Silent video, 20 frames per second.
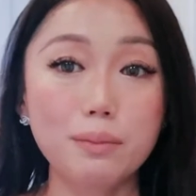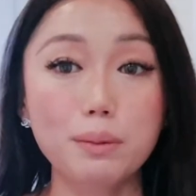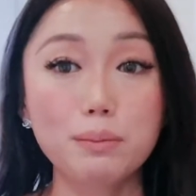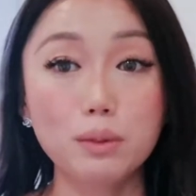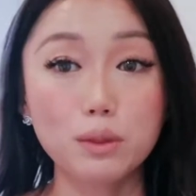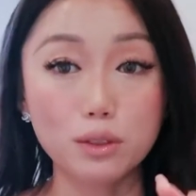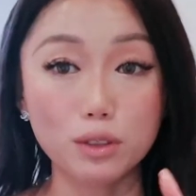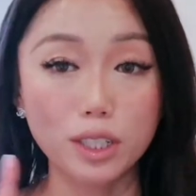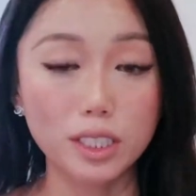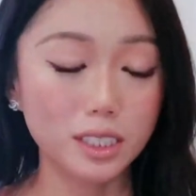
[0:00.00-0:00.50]

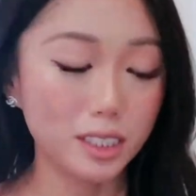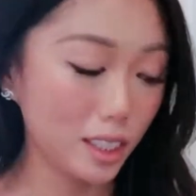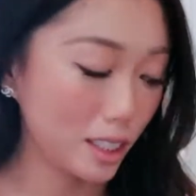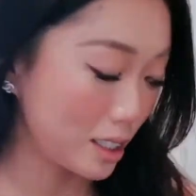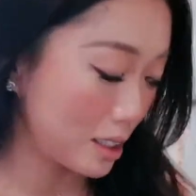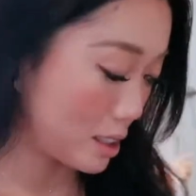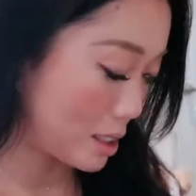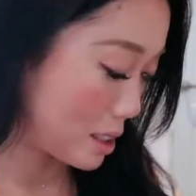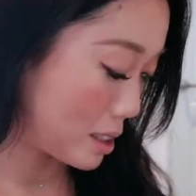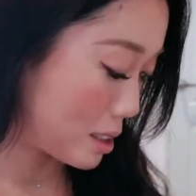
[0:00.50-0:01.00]
pimple
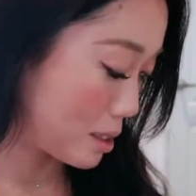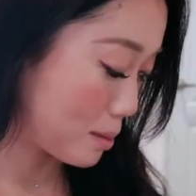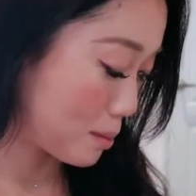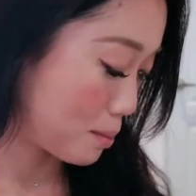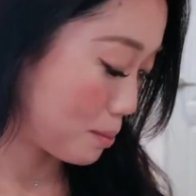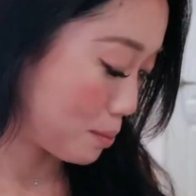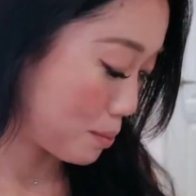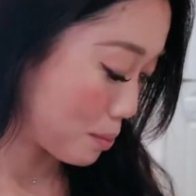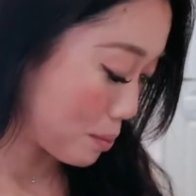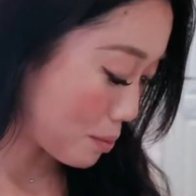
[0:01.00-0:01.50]
dressings,
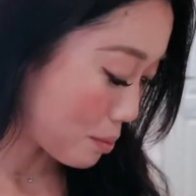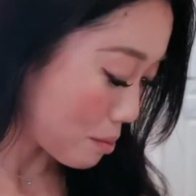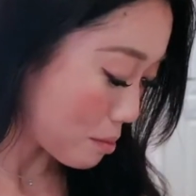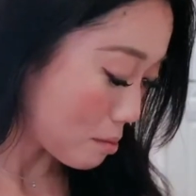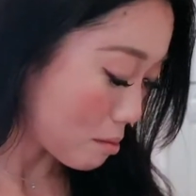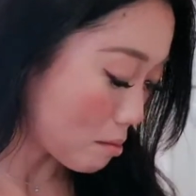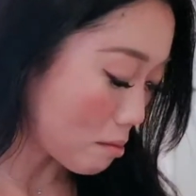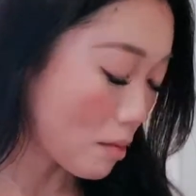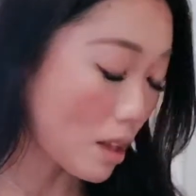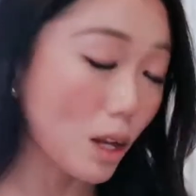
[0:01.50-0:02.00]

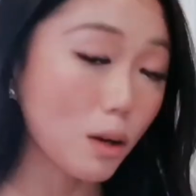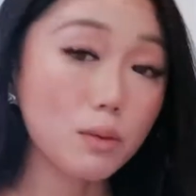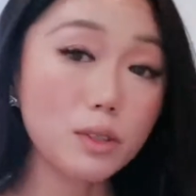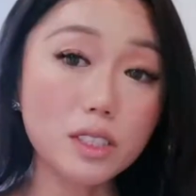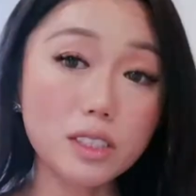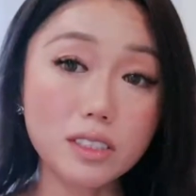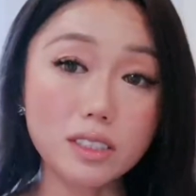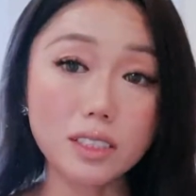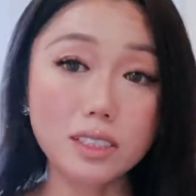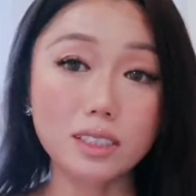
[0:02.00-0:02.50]
which
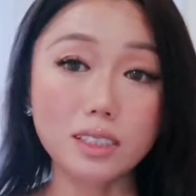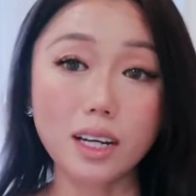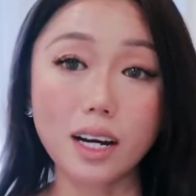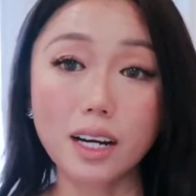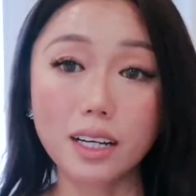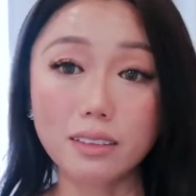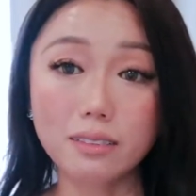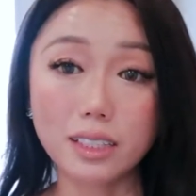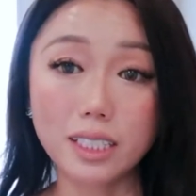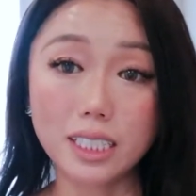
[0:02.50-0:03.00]
is this
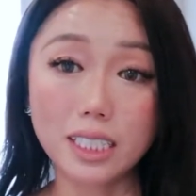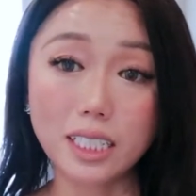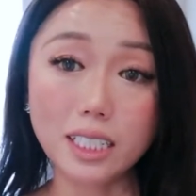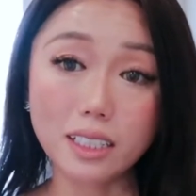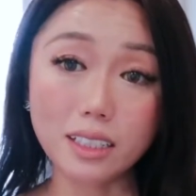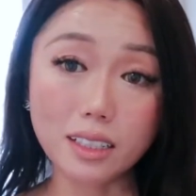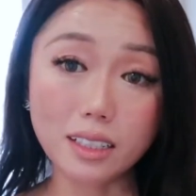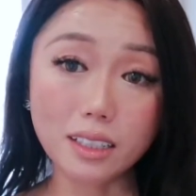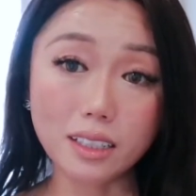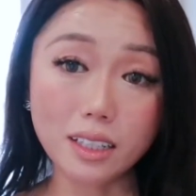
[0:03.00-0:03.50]
guy right
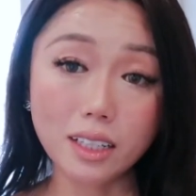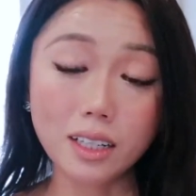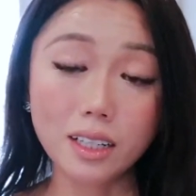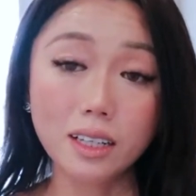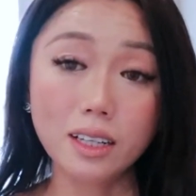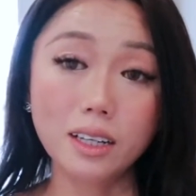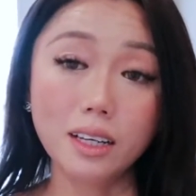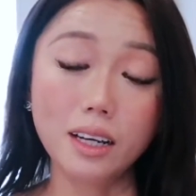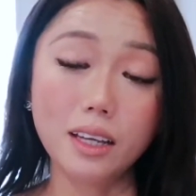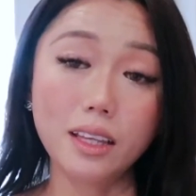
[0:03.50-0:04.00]
here.
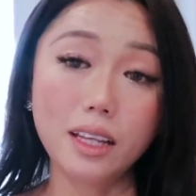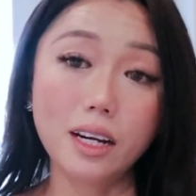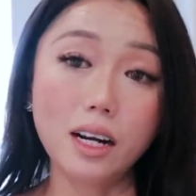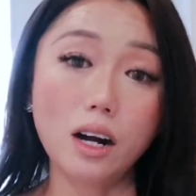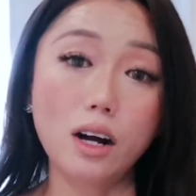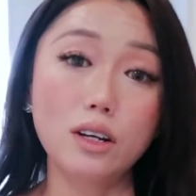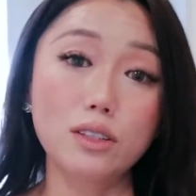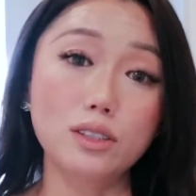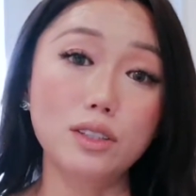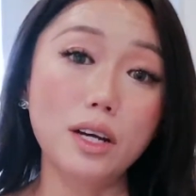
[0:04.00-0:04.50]
And then I
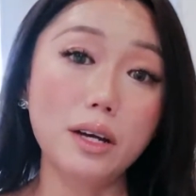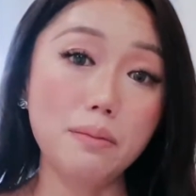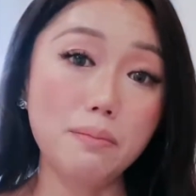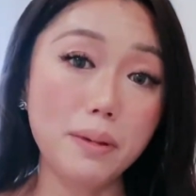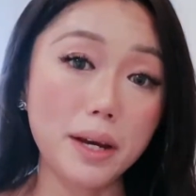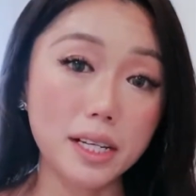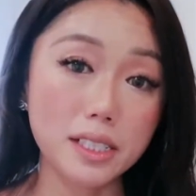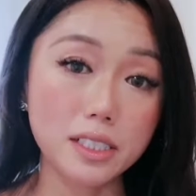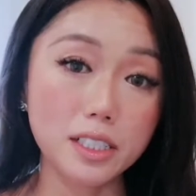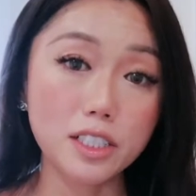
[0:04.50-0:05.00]
also have
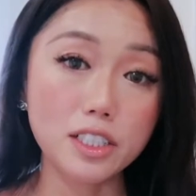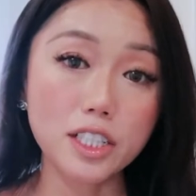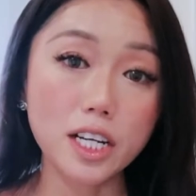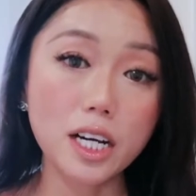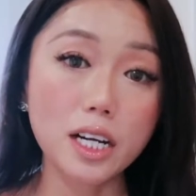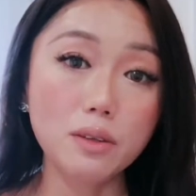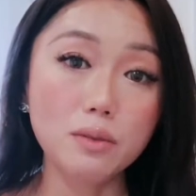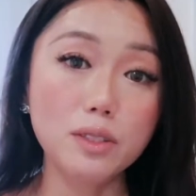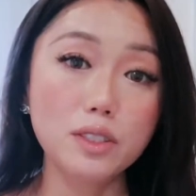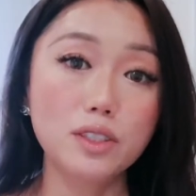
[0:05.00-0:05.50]

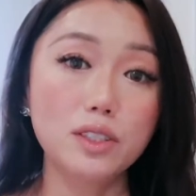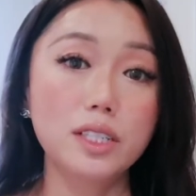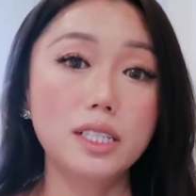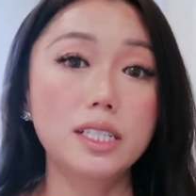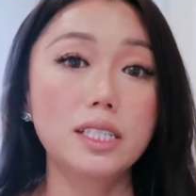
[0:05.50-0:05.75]
Physiogel, which